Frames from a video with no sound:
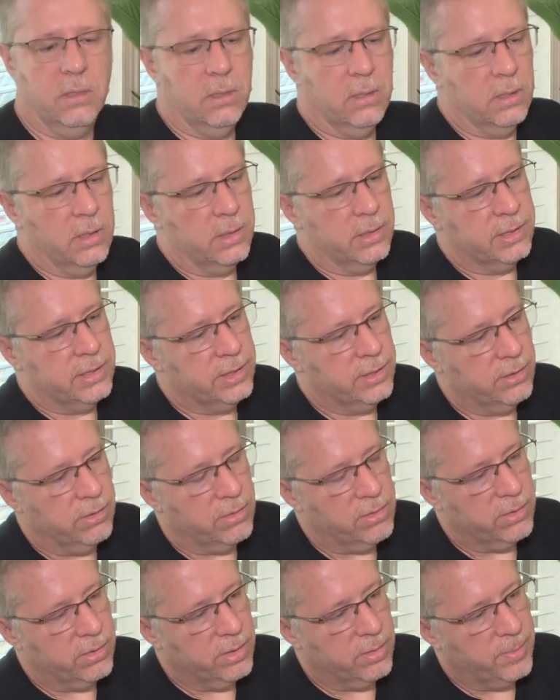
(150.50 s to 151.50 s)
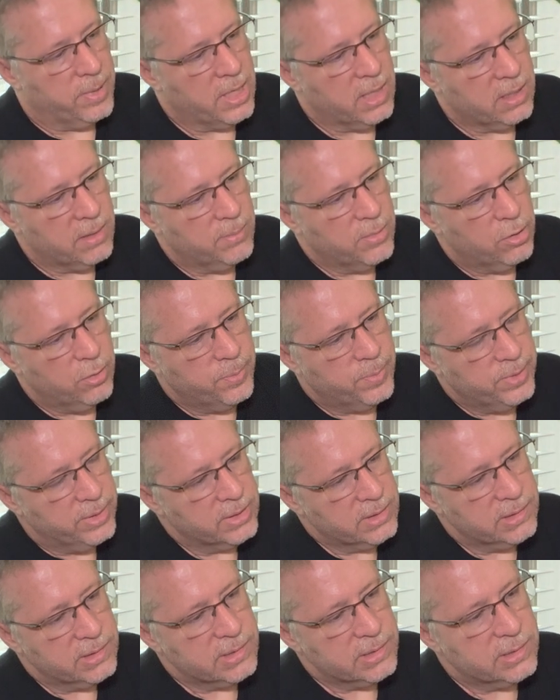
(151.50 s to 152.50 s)
until the bottom
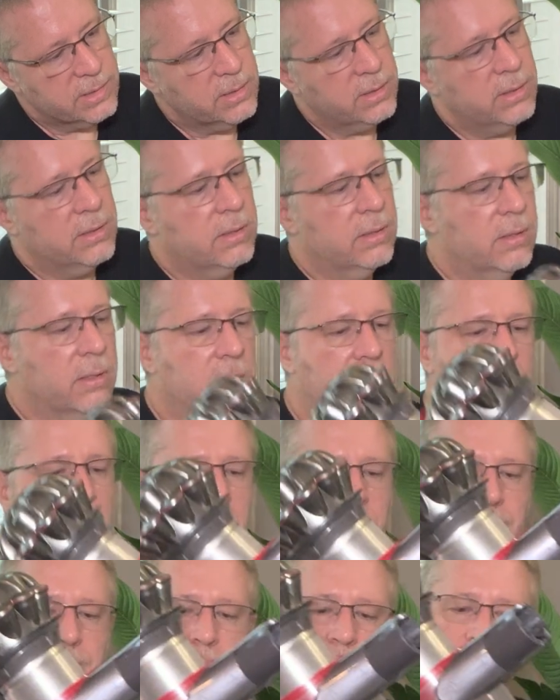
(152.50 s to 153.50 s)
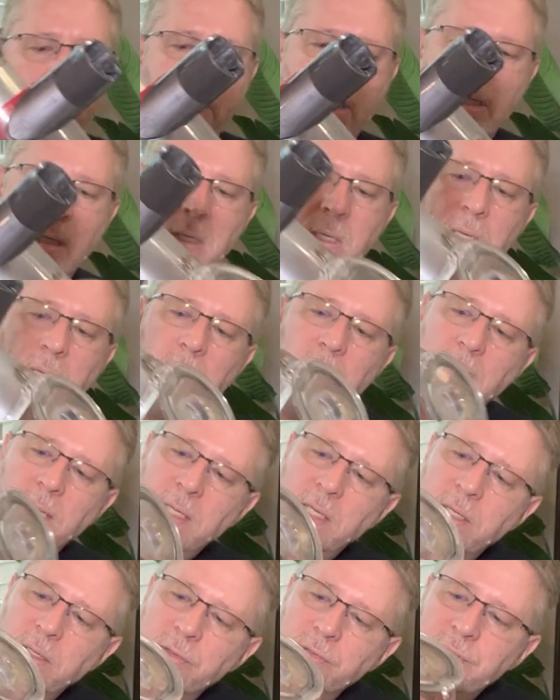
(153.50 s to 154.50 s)
opens. And
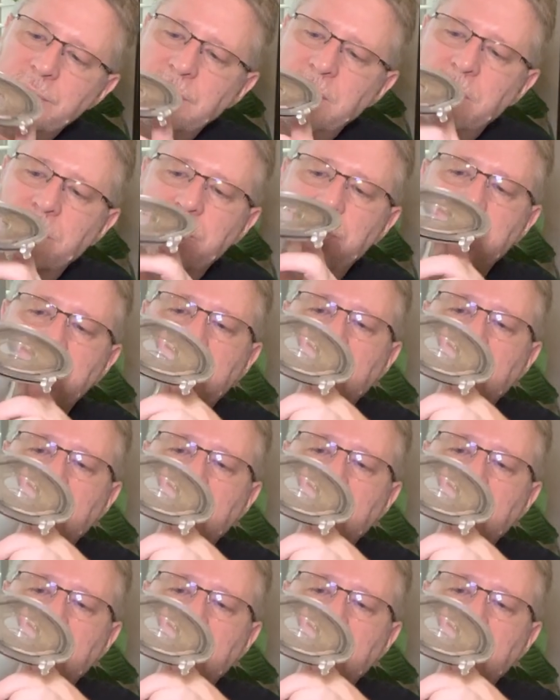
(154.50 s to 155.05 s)
then you'll see there's this